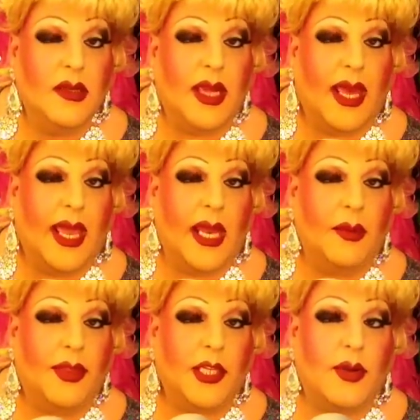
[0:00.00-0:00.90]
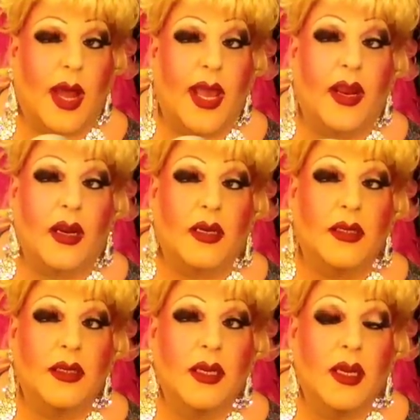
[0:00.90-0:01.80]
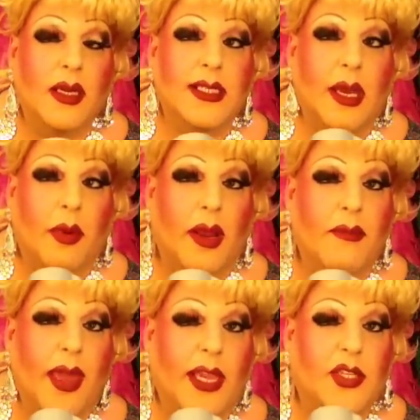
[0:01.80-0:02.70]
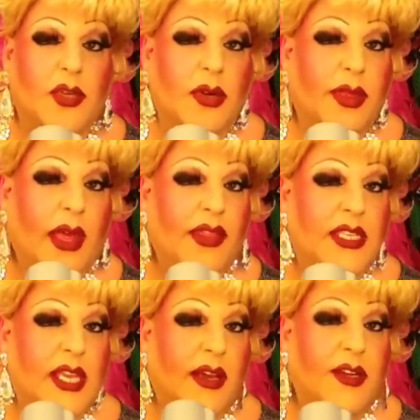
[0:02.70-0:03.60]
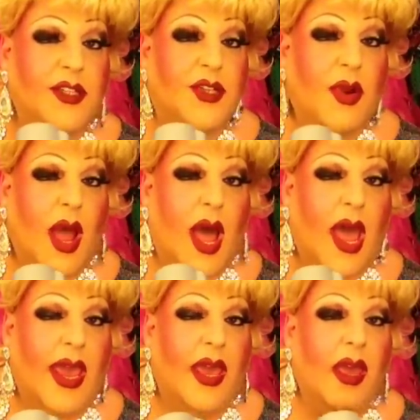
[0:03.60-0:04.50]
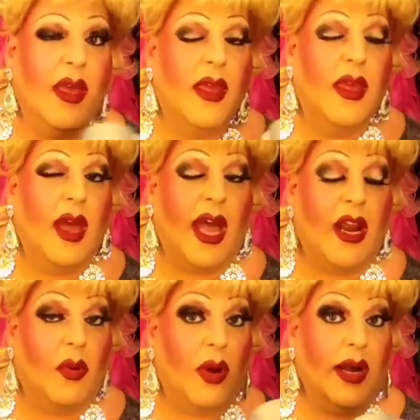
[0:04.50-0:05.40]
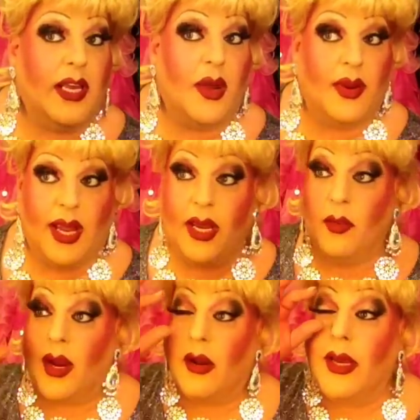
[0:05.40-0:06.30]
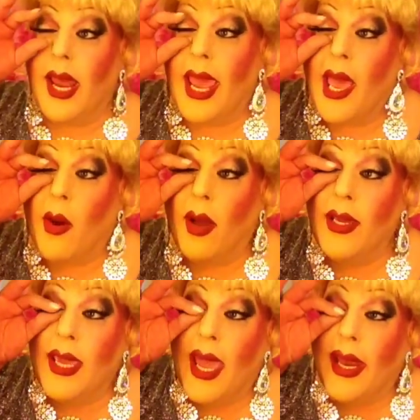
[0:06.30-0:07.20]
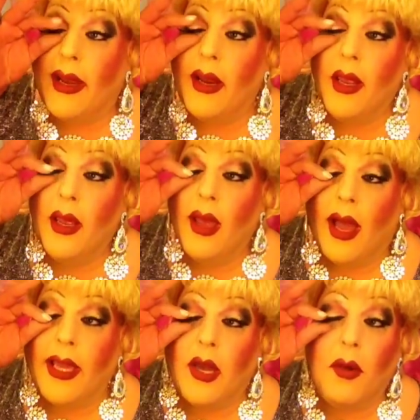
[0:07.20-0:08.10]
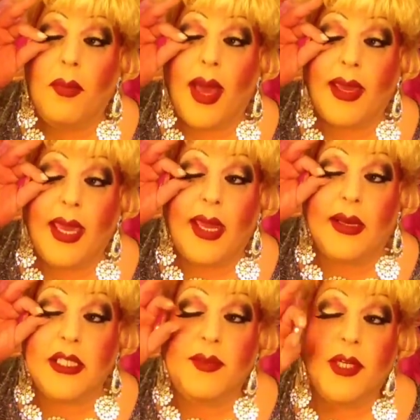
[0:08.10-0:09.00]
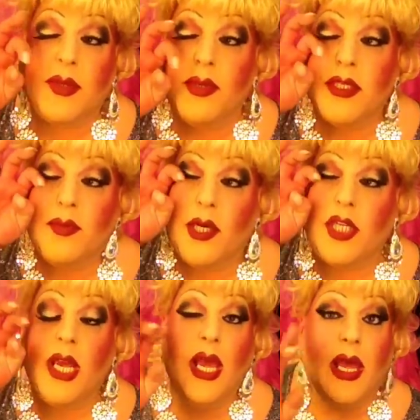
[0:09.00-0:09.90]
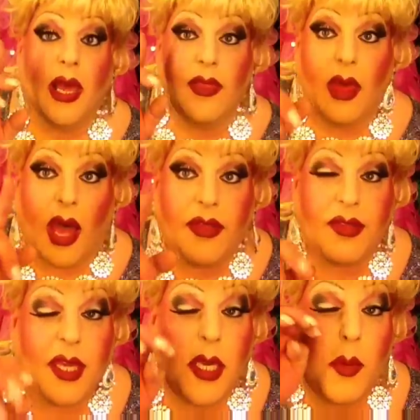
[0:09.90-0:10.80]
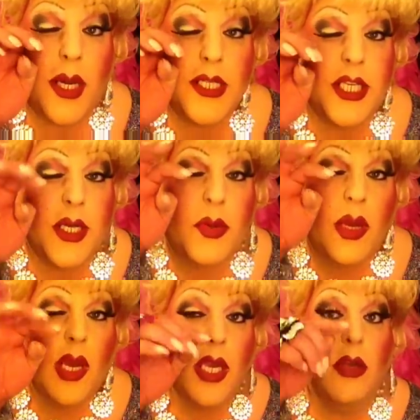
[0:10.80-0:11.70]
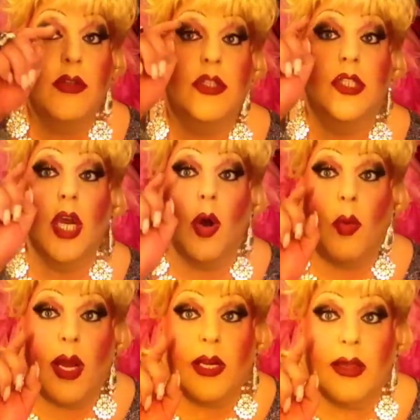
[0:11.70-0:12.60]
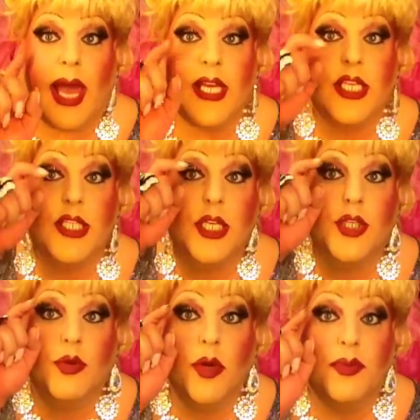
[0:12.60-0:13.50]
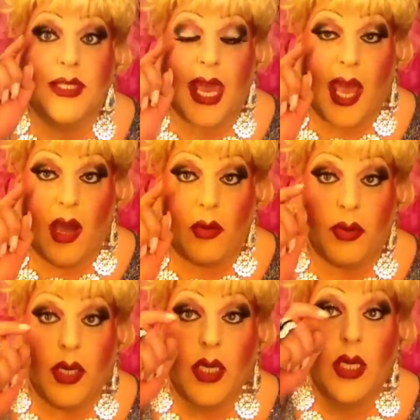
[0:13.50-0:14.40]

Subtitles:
Then I hit it with the dryer because I want to make sure that sucker's dry. I don't want it going anywhere. Now, again, I go back in. Smush, smush, smush. The other thing you want to do, you don't want your lashes to droop down.